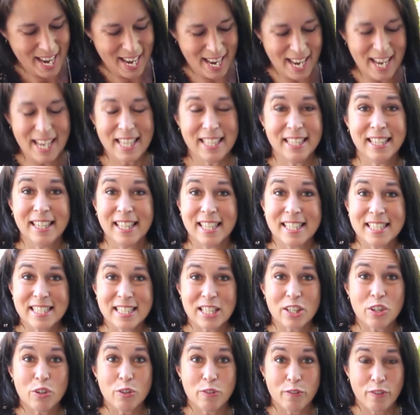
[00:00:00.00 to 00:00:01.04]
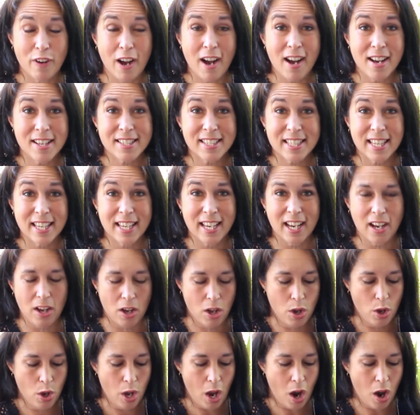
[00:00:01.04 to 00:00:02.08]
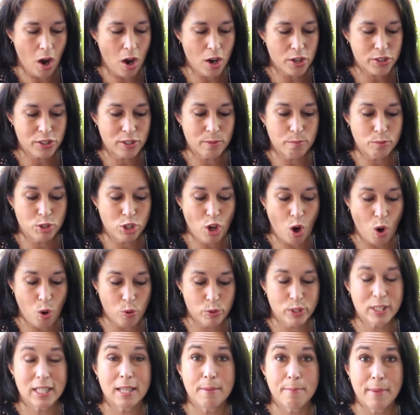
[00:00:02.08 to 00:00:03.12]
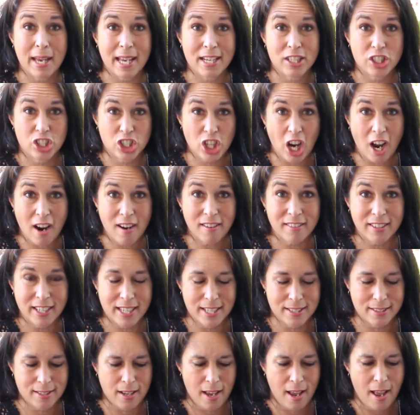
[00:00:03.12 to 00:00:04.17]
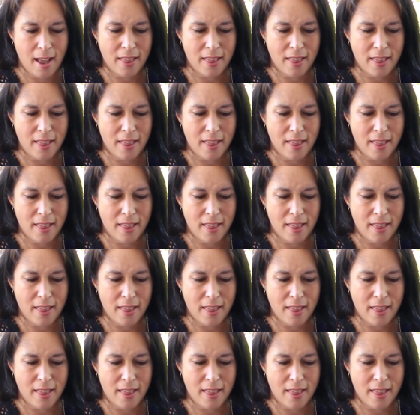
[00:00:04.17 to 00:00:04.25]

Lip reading: In this little vase here are some Tulasi manjaris.